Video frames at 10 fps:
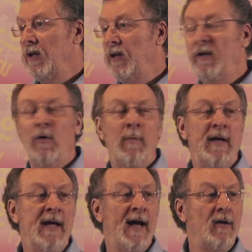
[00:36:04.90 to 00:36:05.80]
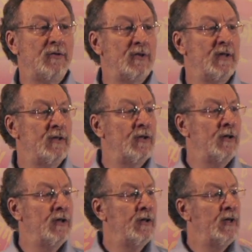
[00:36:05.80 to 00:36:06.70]
And nobody else can
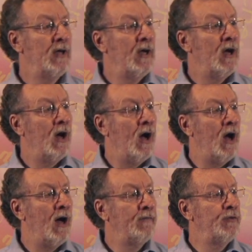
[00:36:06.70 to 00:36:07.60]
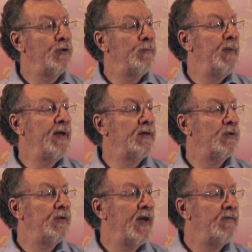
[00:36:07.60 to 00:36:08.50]
turn off your mental
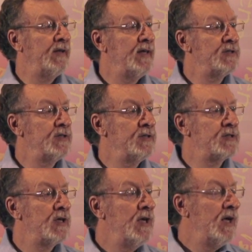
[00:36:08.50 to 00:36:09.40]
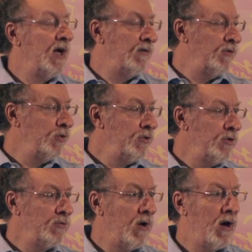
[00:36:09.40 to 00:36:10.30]
definitions of who
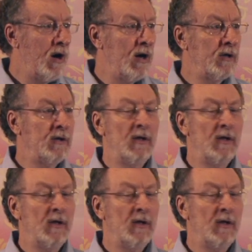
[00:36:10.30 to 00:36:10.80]
you are,